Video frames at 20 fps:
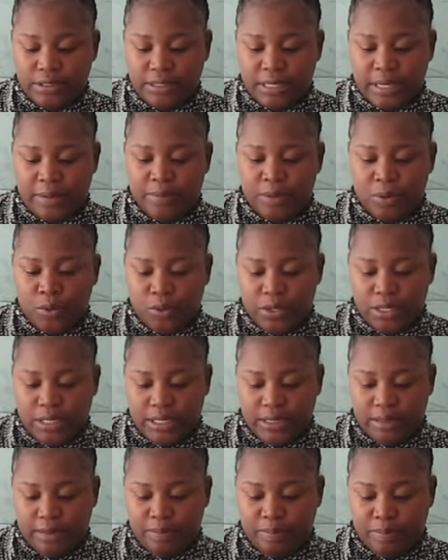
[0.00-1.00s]

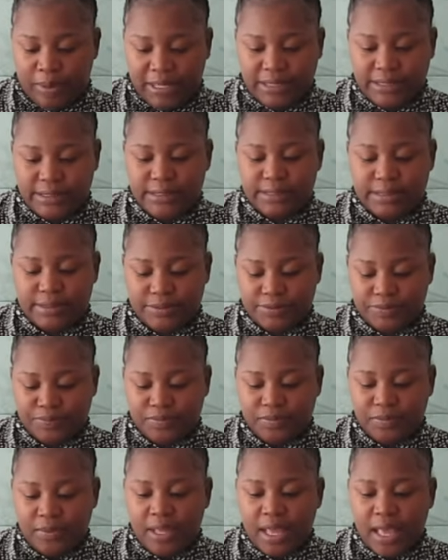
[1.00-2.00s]
employee, but
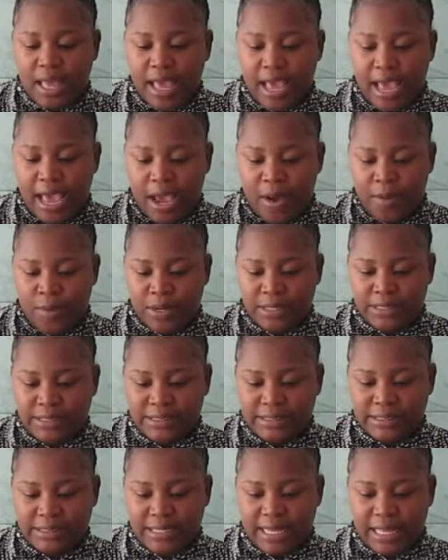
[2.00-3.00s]
I
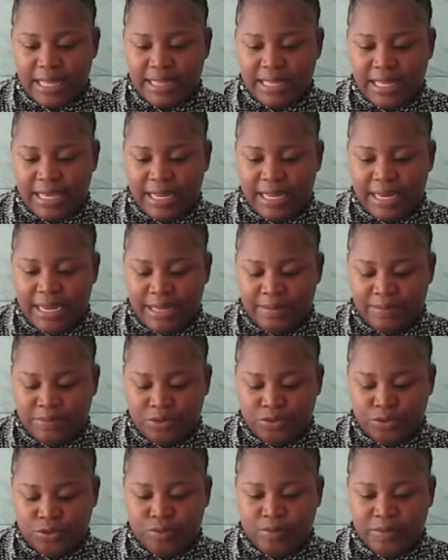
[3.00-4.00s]
want their
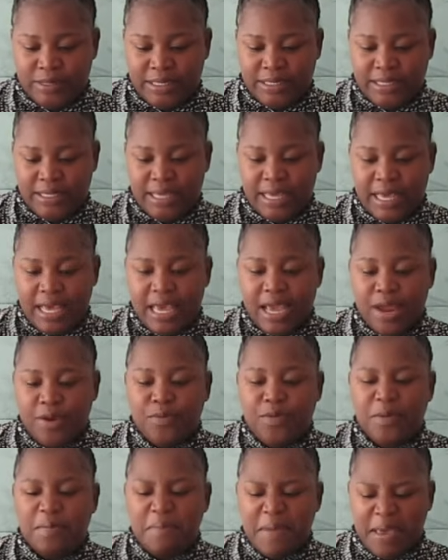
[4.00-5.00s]
names to be
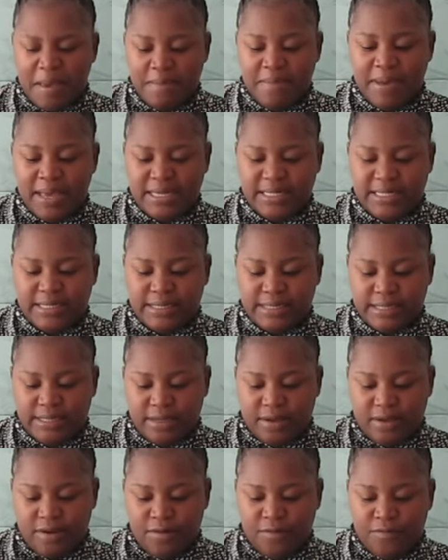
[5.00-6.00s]
remembered
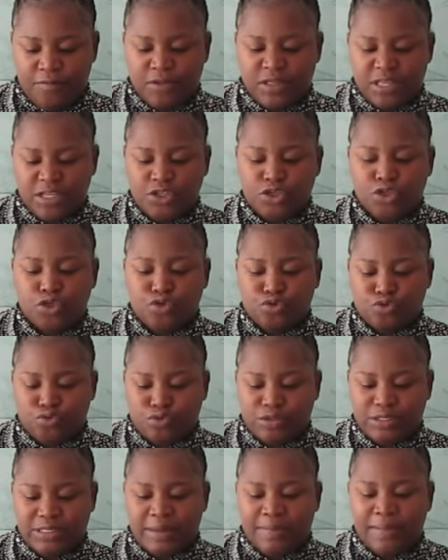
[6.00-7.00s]
for this
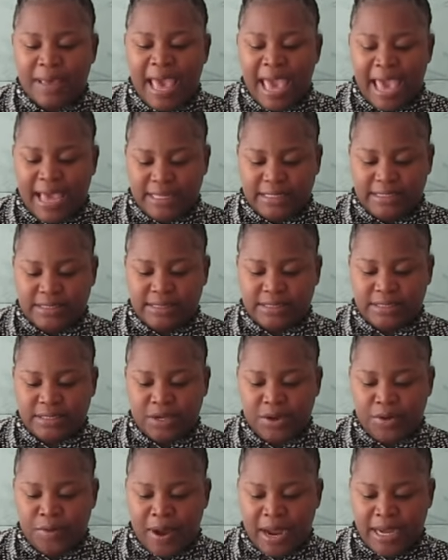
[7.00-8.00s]
gruesome act,
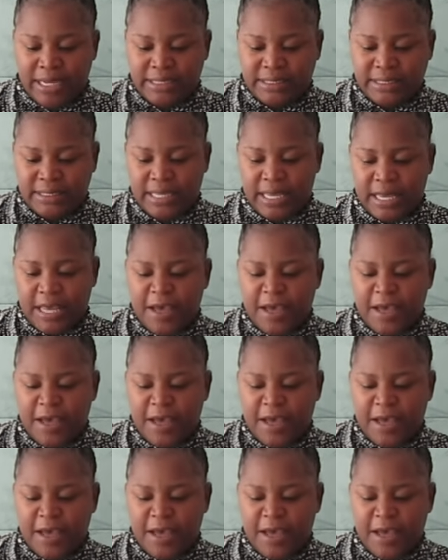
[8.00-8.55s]
right?